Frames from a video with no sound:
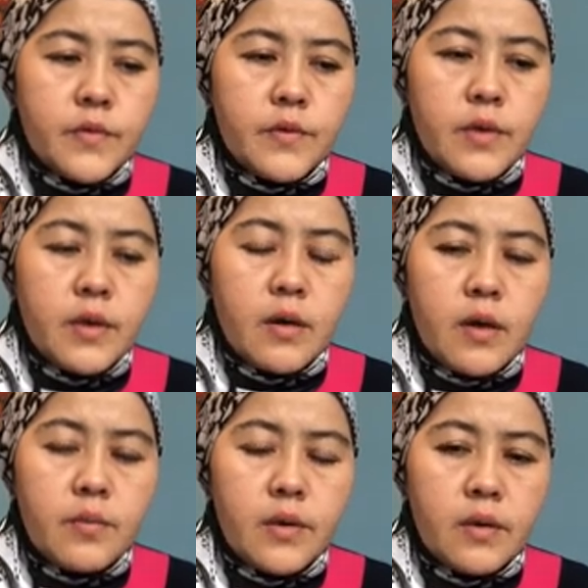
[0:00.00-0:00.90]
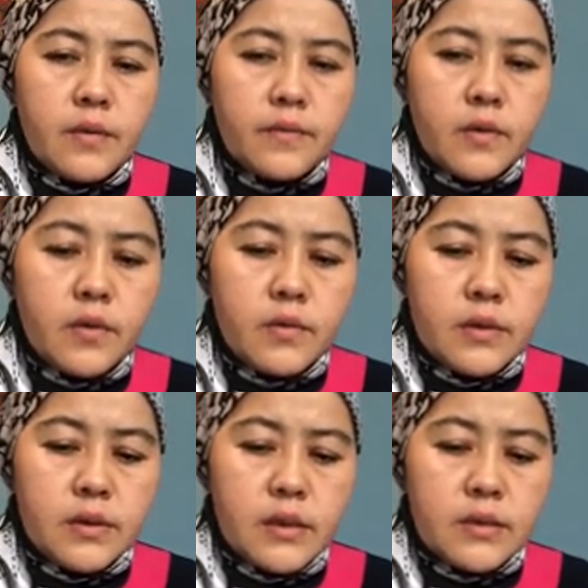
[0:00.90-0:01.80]
Today I'm here
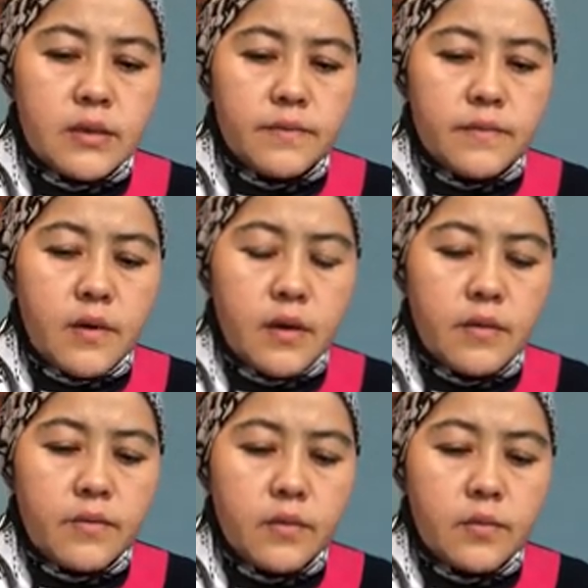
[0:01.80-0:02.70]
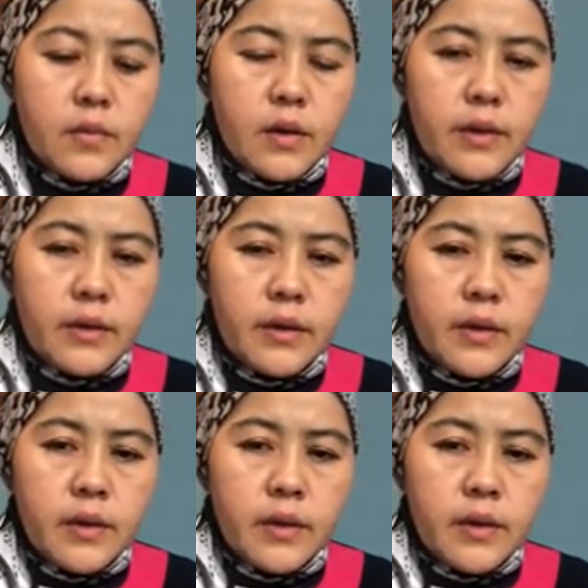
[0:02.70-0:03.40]
for testify for my